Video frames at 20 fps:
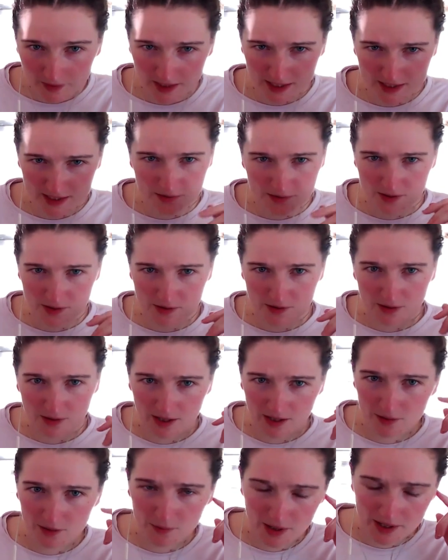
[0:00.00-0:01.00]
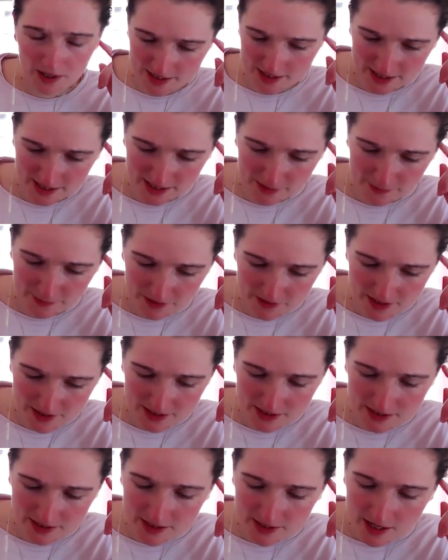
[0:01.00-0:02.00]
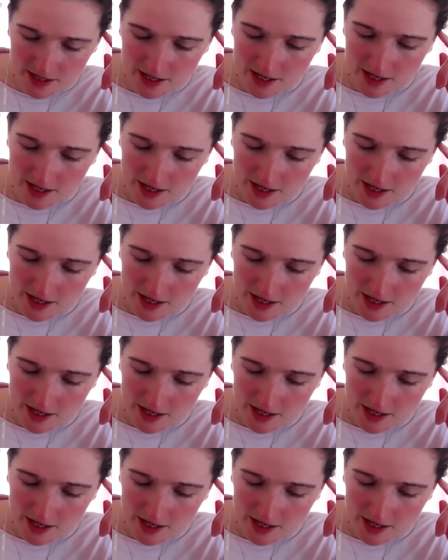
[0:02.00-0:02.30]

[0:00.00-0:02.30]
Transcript: is also a way I like to think about it.